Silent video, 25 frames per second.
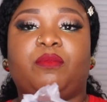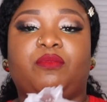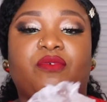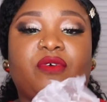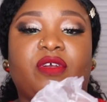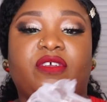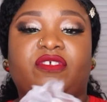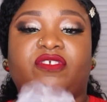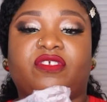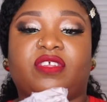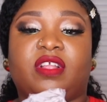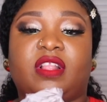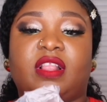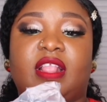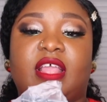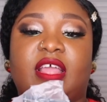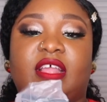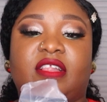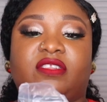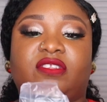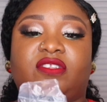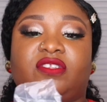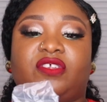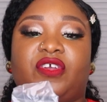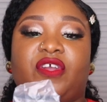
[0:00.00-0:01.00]
the brush
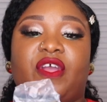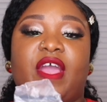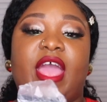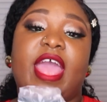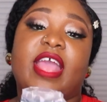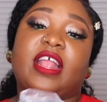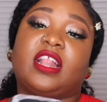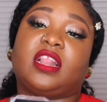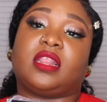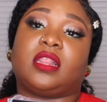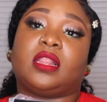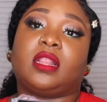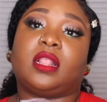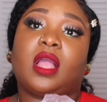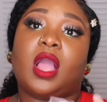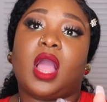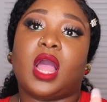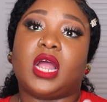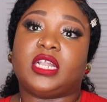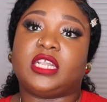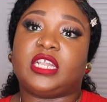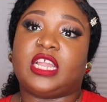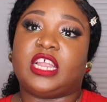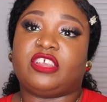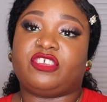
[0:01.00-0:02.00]
cleanser and
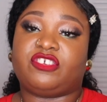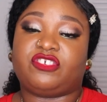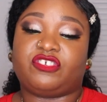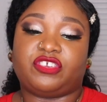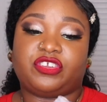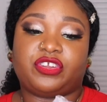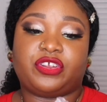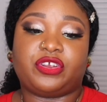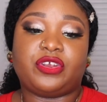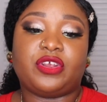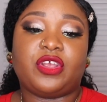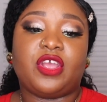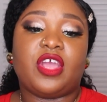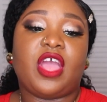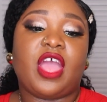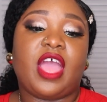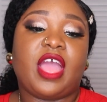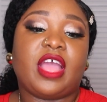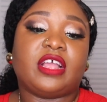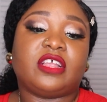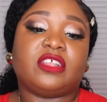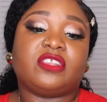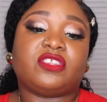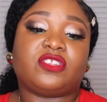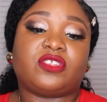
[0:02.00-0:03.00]
conditioner.
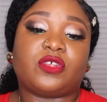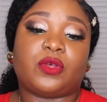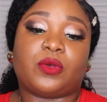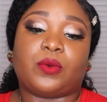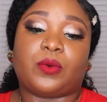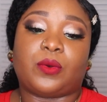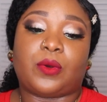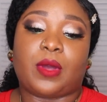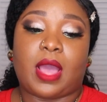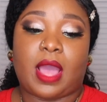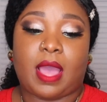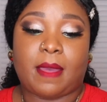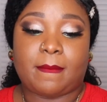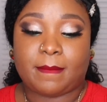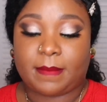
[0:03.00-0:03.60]
So